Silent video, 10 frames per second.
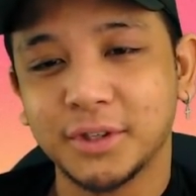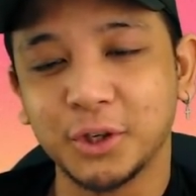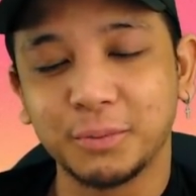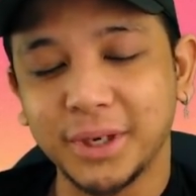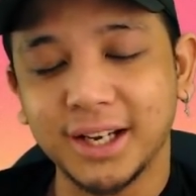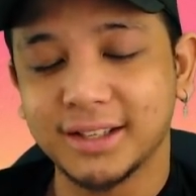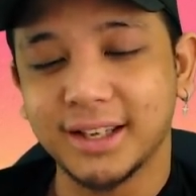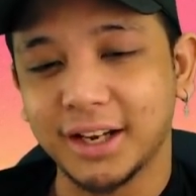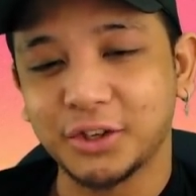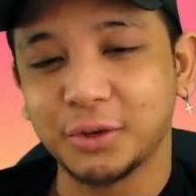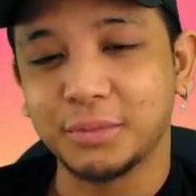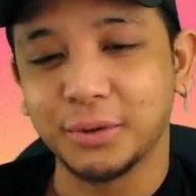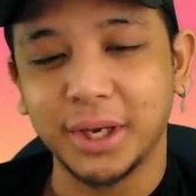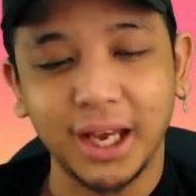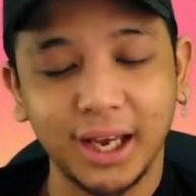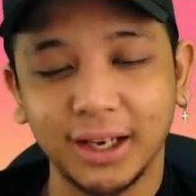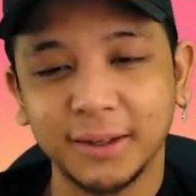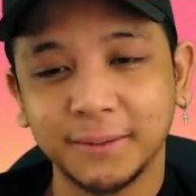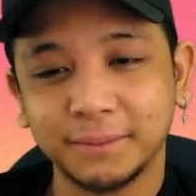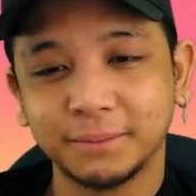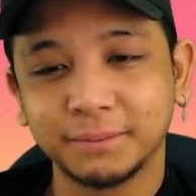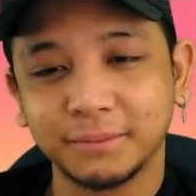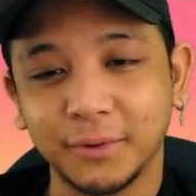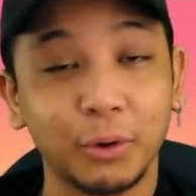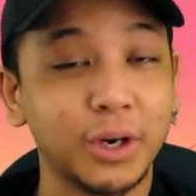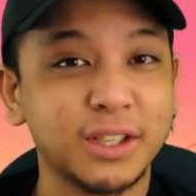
So because of that, it should be okay. Or